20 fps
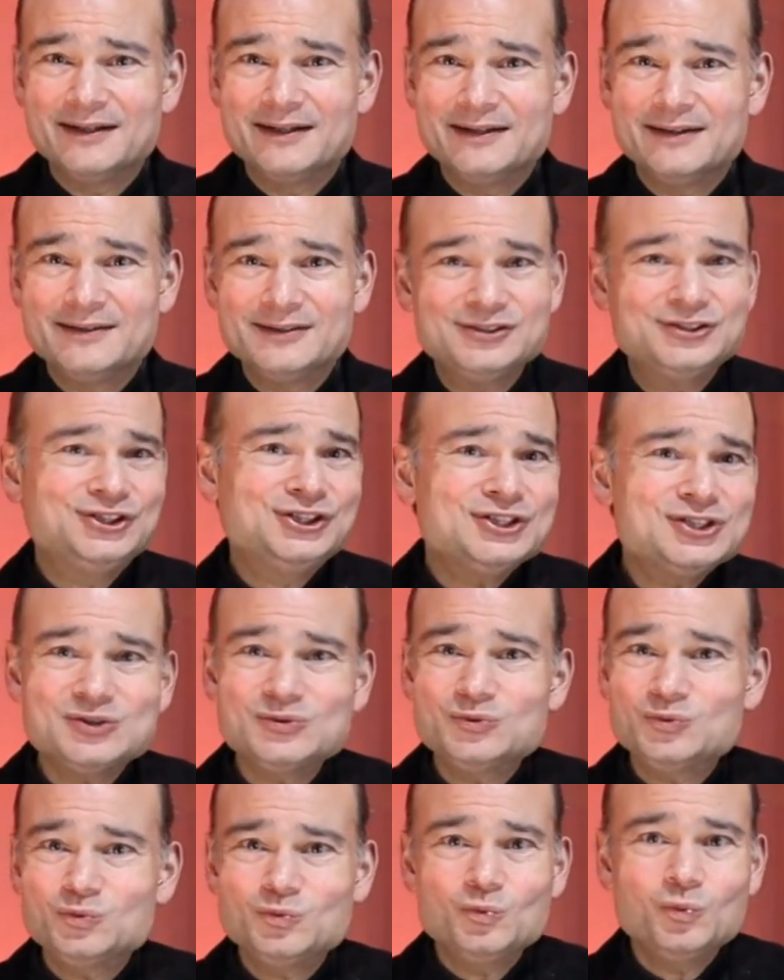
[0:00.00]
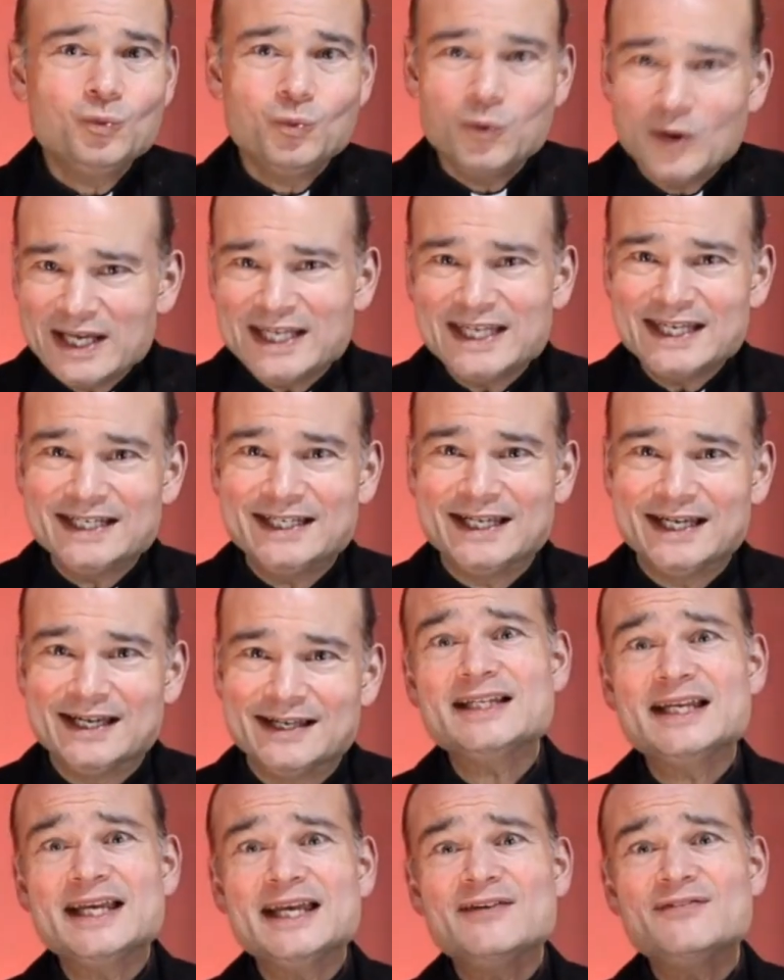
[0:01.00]
They're just winging
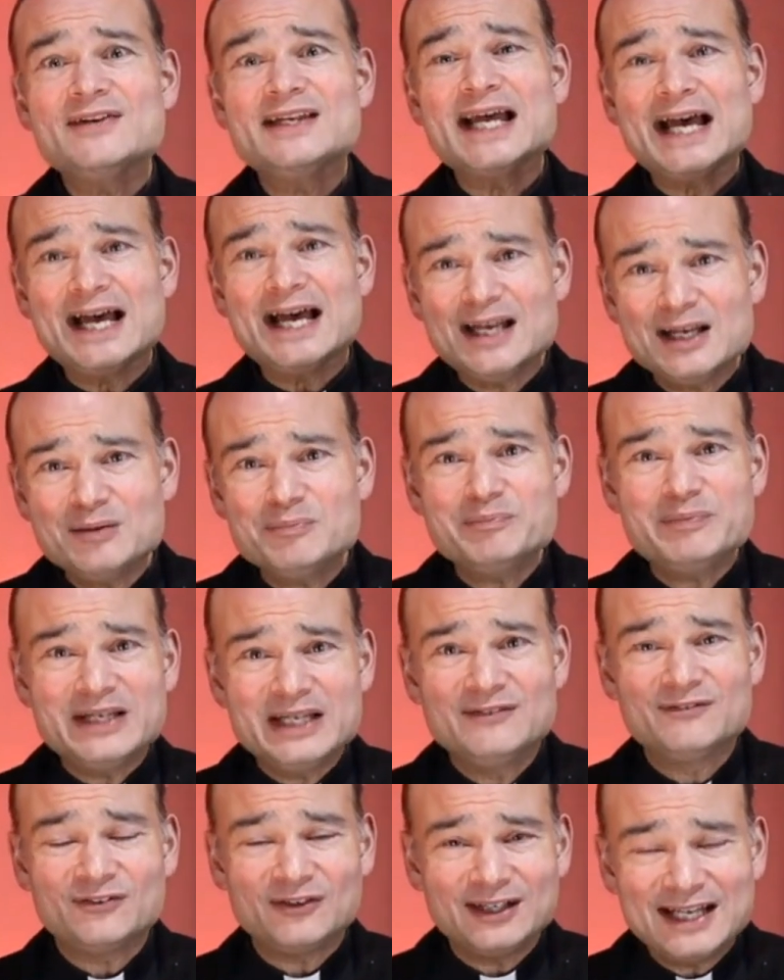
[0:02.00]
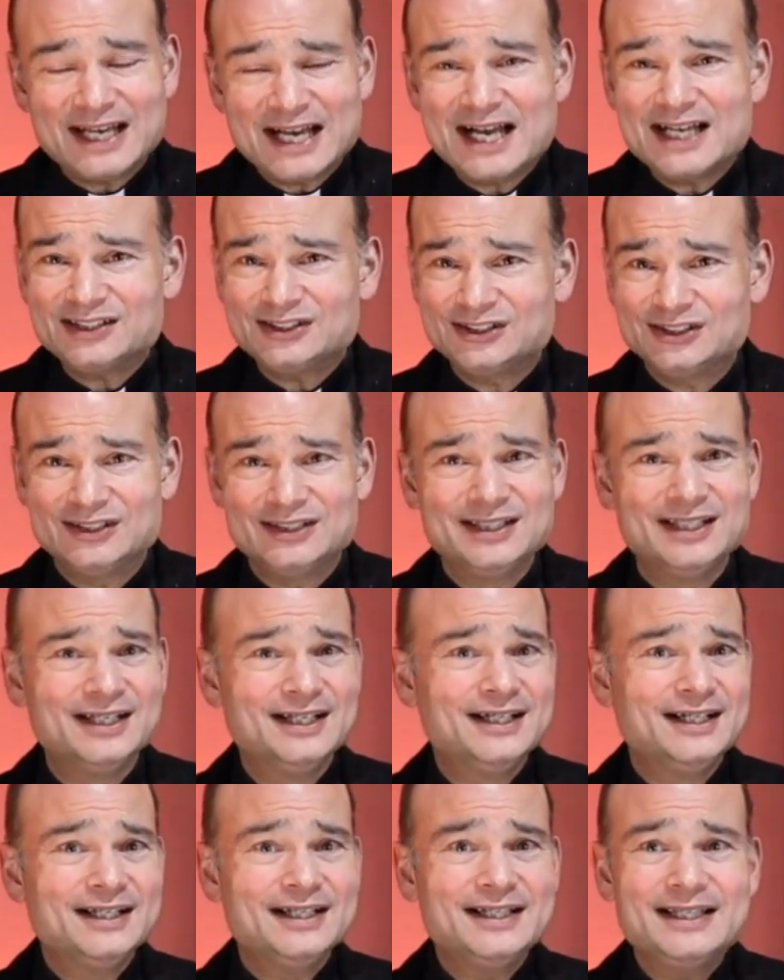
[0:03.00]
it. If it hadn't been for Cassian
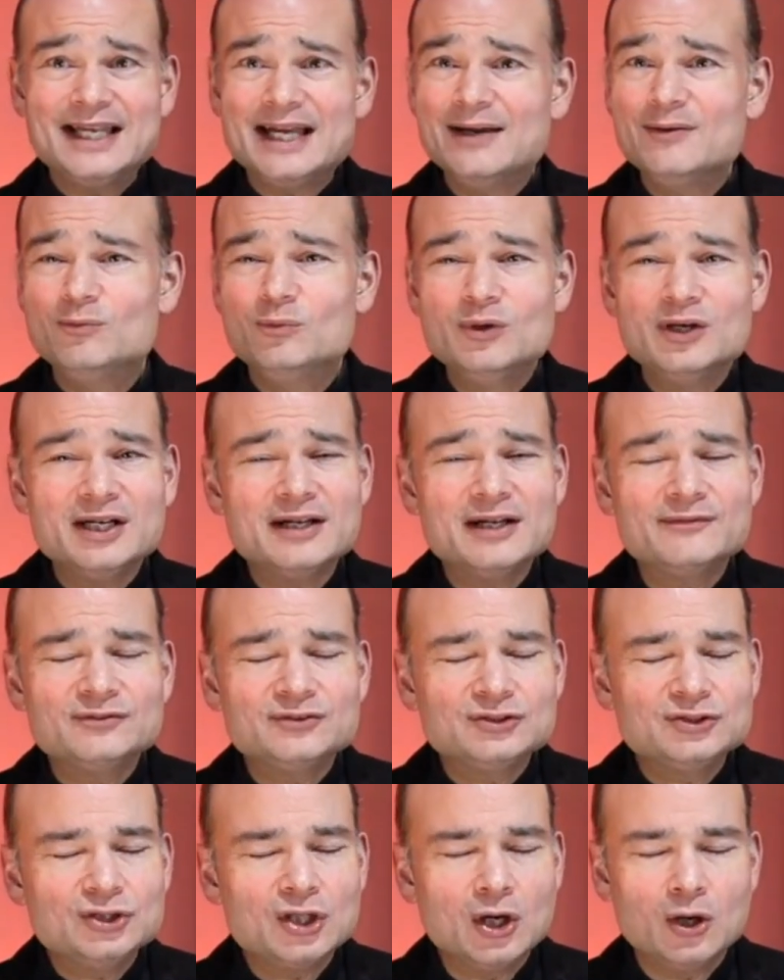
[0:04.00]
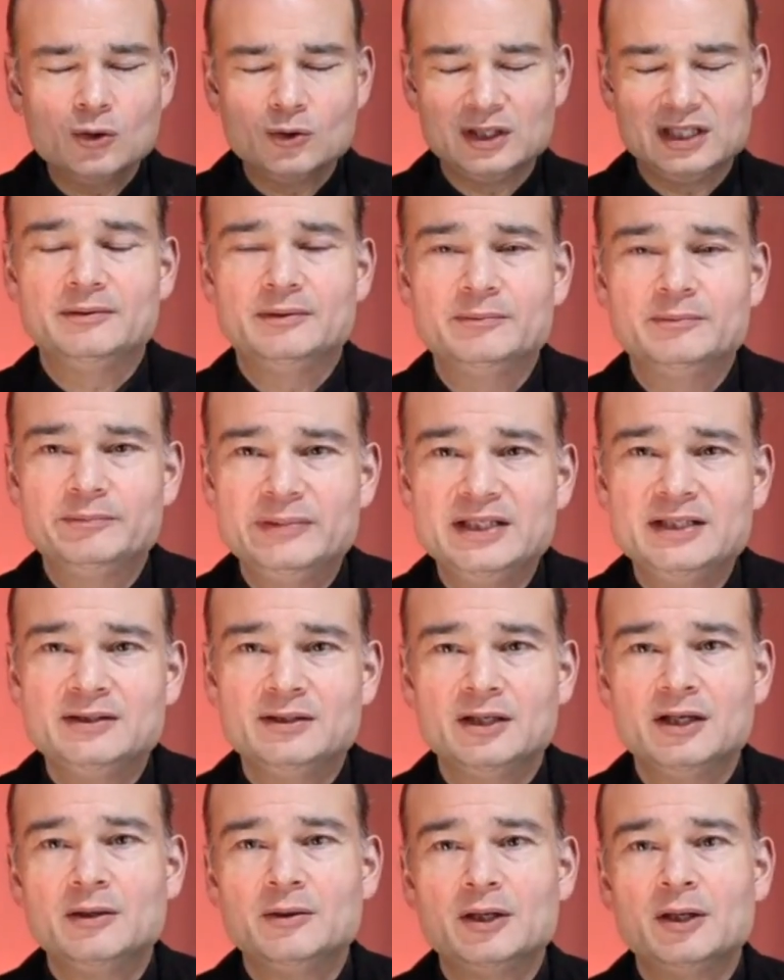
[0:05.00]
they would have totally been
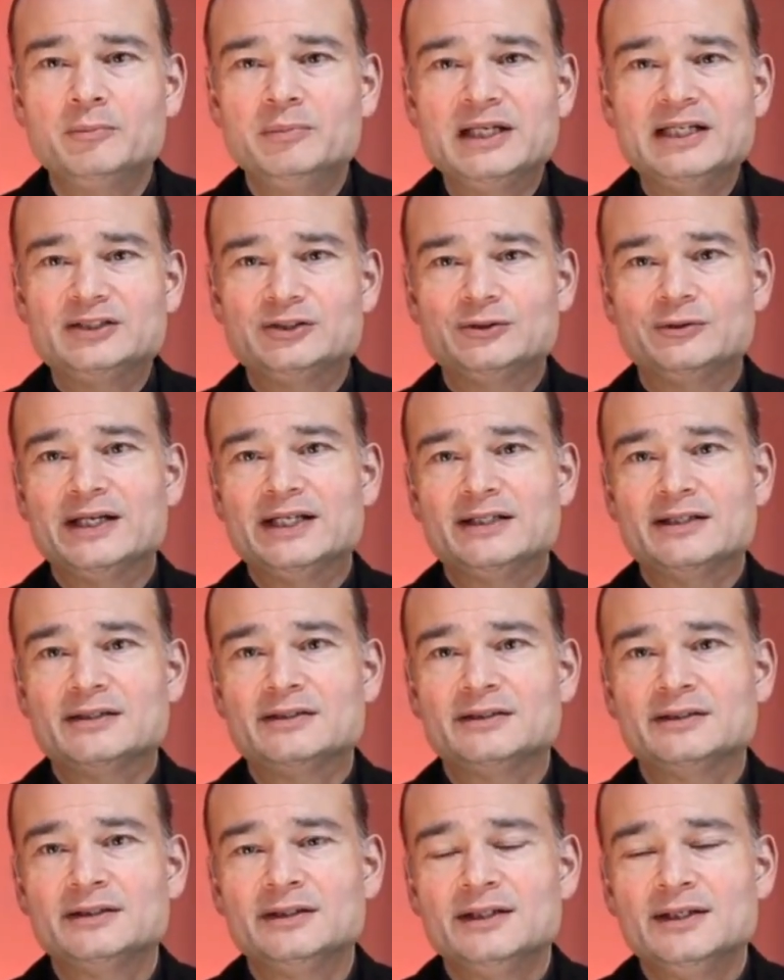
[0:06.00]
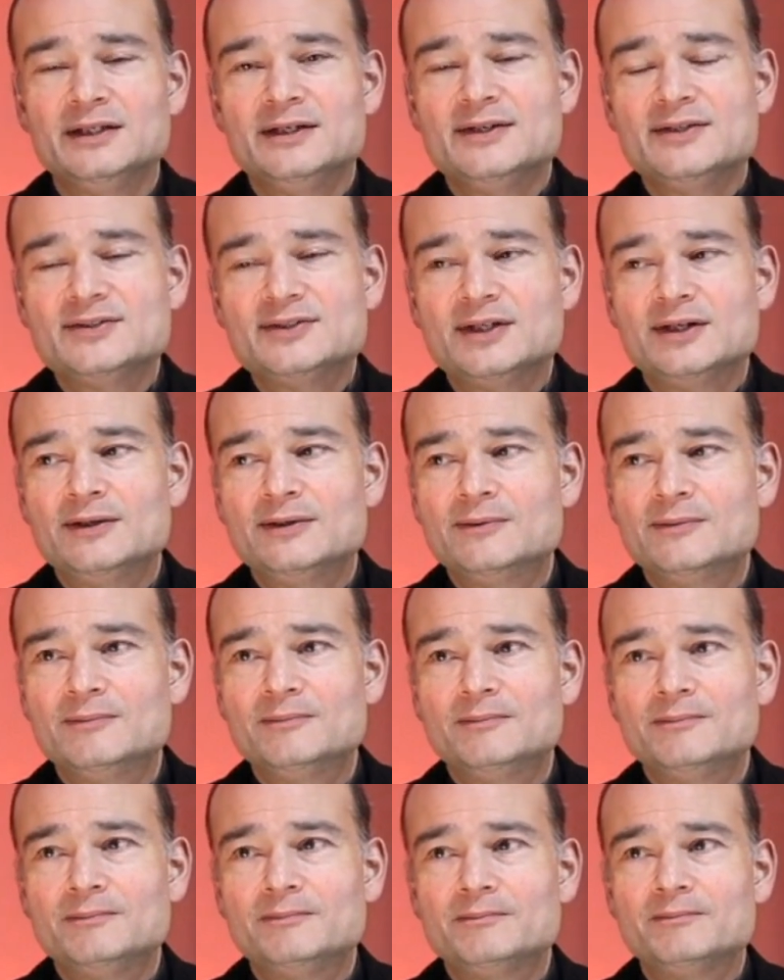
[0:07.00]
uh, obliterated. So,
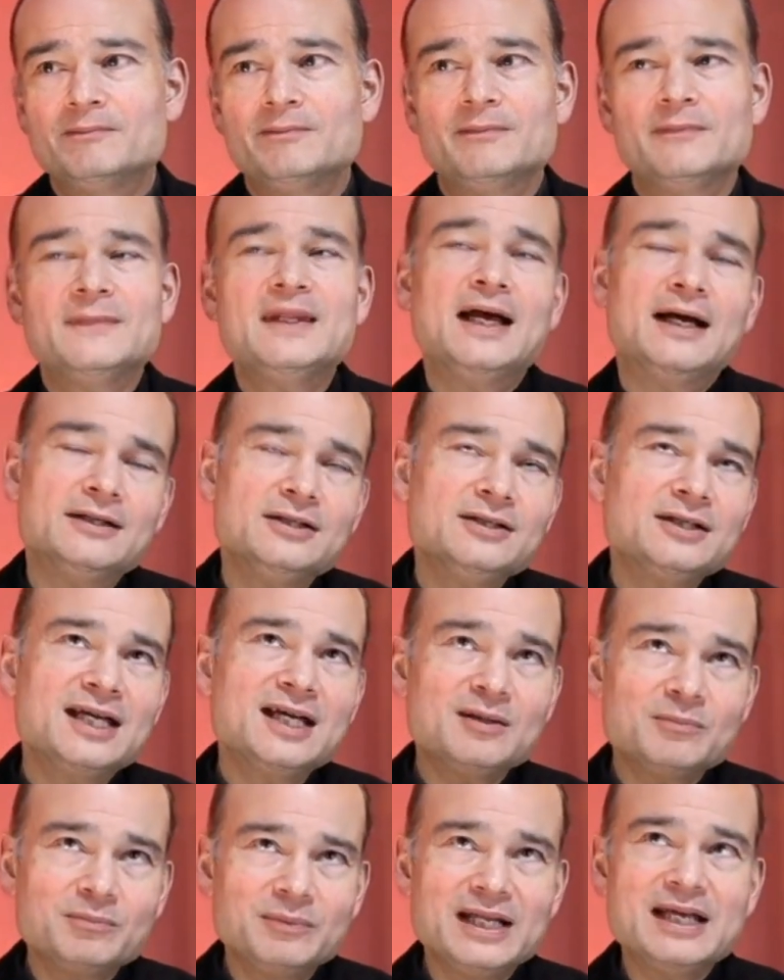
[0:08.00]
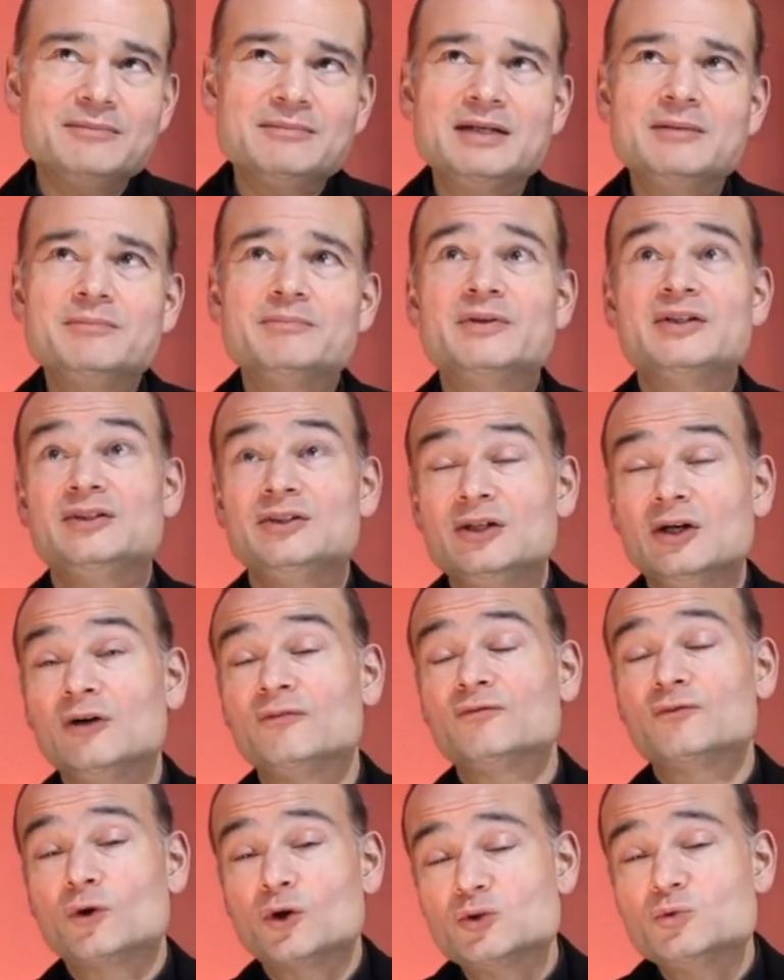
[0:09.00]
yeah, you can't blame him, but
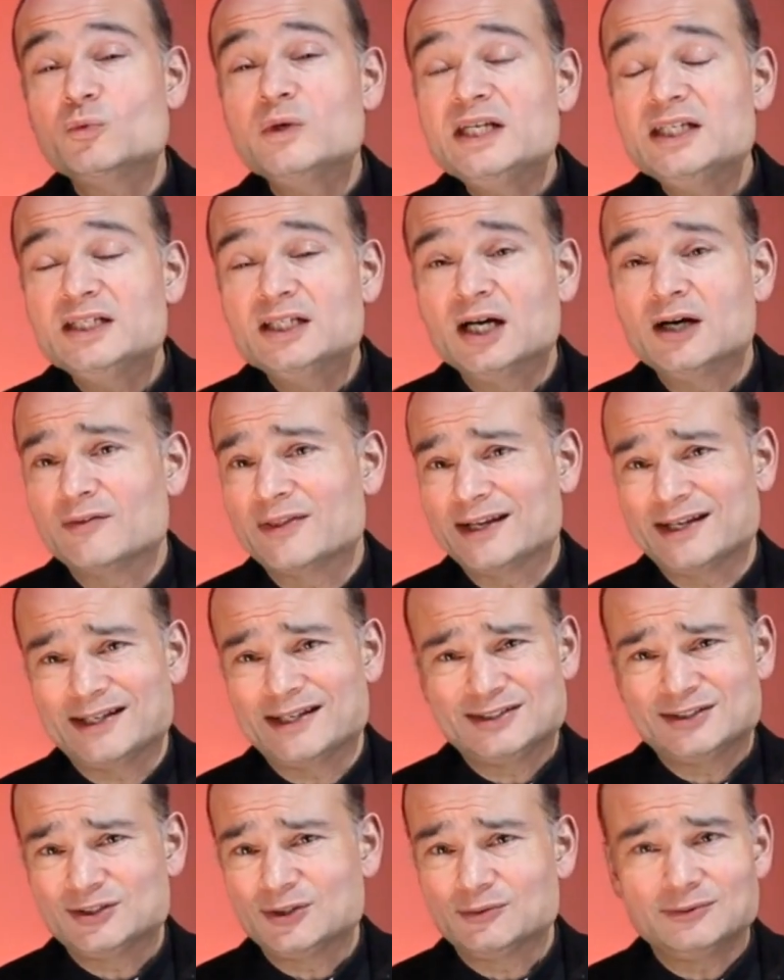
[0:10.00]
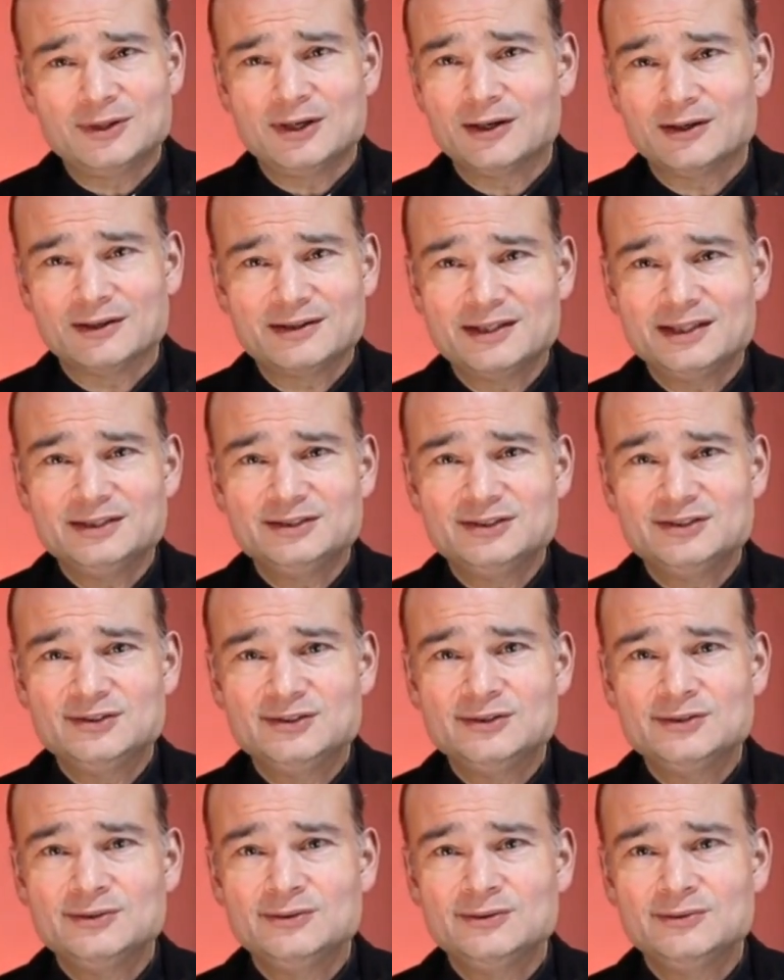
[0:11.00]
of course, we know that it's the wrong thing to
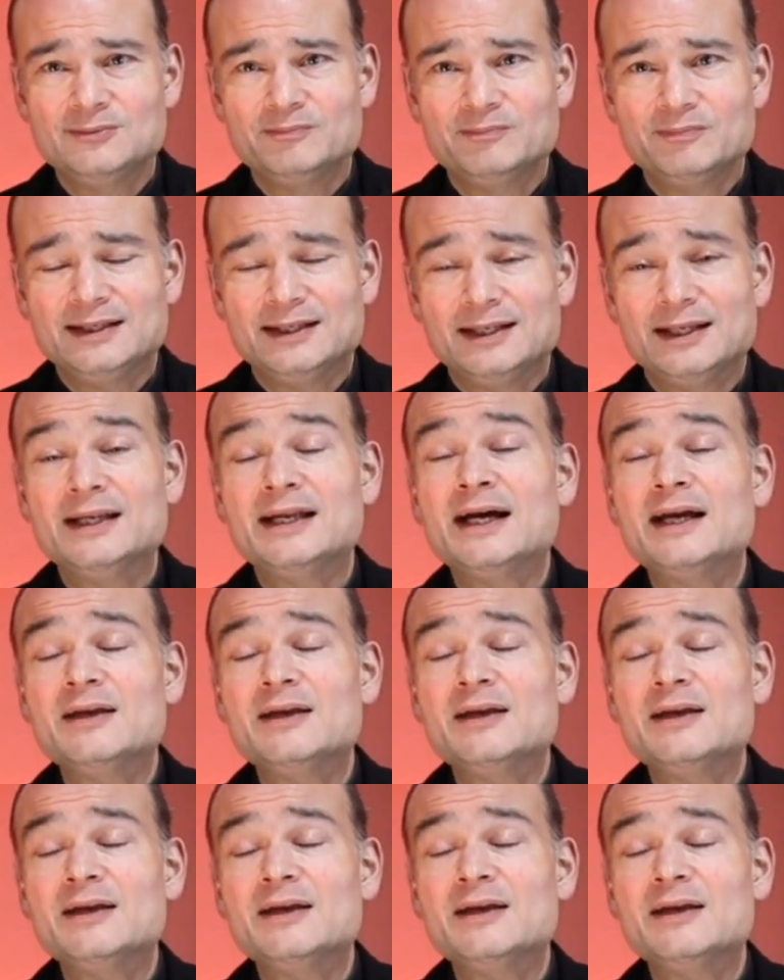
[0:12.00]
do. And I